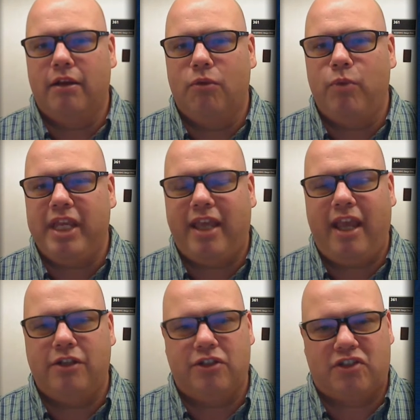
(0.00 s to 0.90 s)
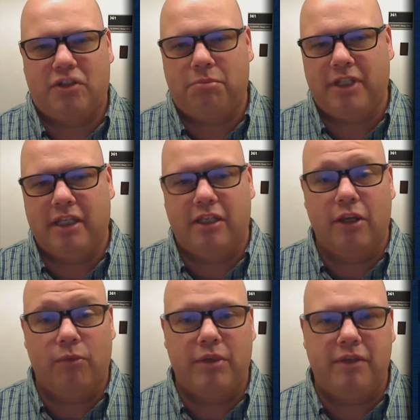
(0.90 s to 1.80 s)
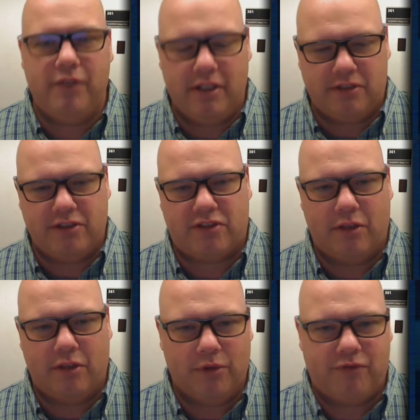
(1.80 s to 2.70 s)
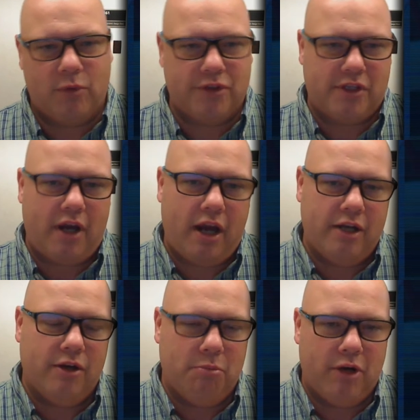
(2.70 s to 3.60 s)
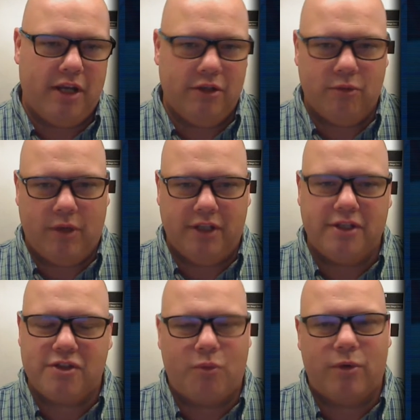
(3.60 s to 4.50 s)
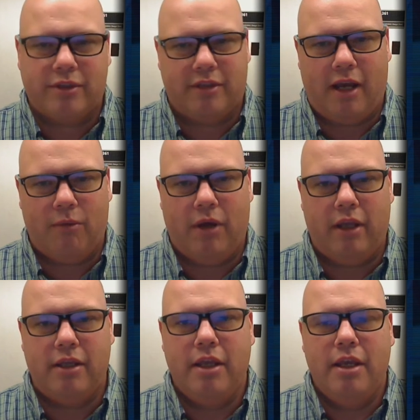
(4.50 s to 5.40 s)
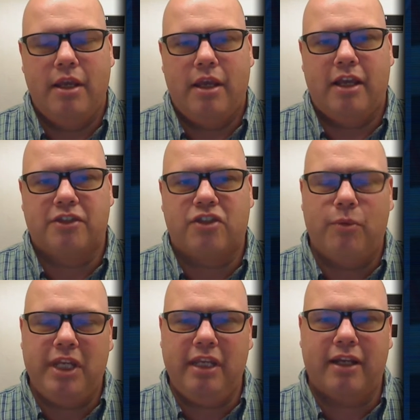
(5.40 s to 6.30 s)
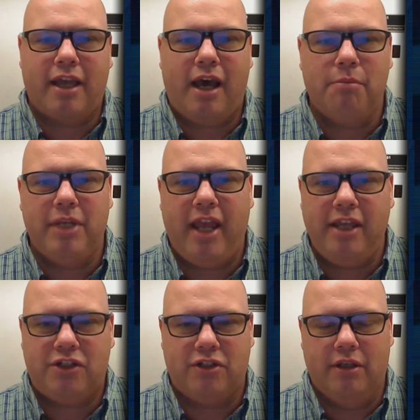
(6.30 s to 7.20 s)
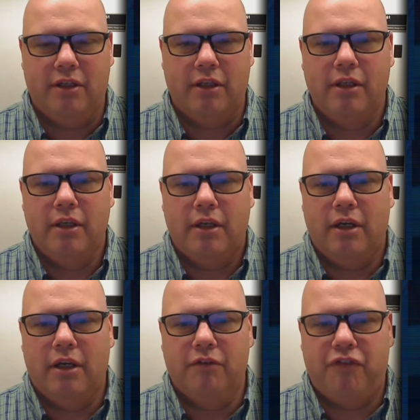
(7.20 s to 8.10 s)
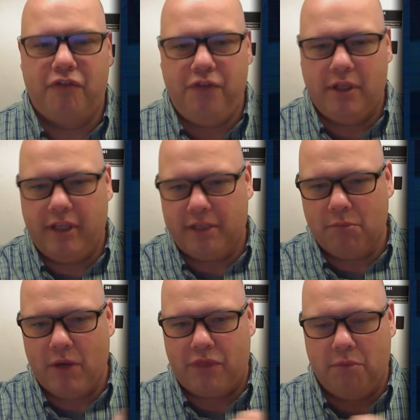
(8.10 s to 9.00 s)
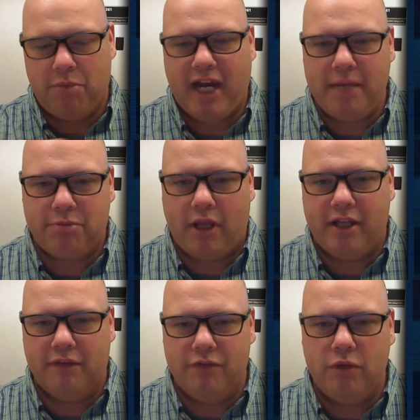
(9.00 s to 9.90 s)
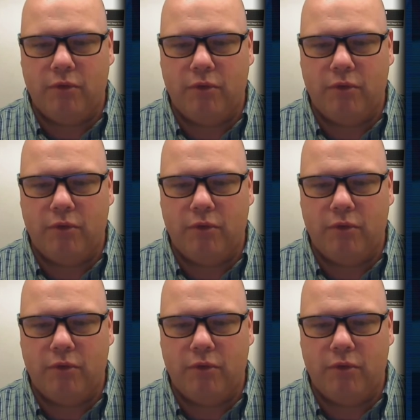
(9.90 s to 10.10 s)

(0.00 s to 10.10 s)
we can't just simply get rid of the existing workforce and hire a brand new one. It doesn't work that way. And so we need a combination of filling both the pipeline of new